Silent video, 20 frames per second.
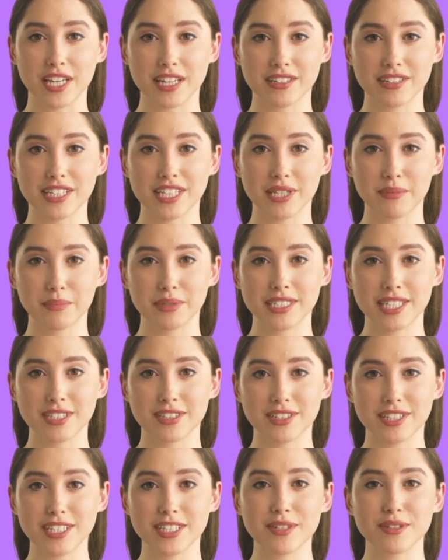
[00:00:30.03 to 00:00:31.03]
that could
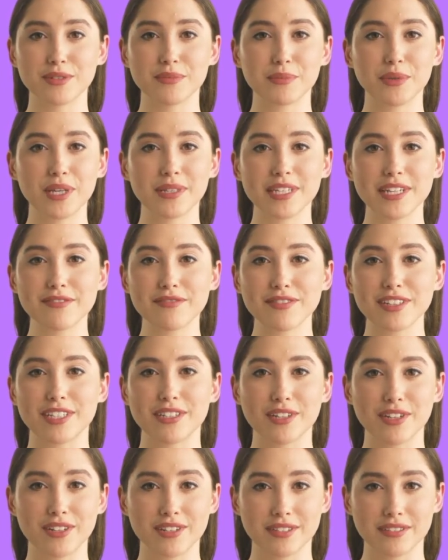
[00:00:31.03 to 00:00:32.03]
potentially use premium
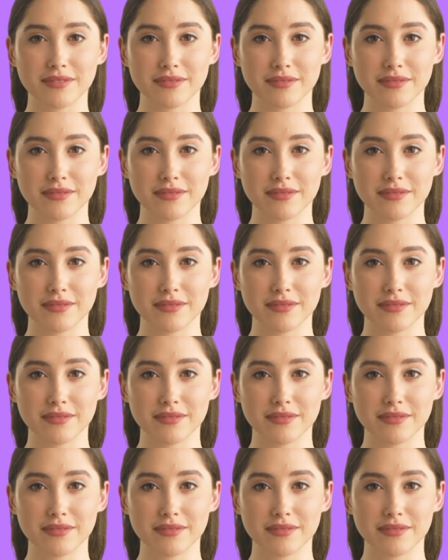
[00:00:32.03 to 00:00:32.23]
features.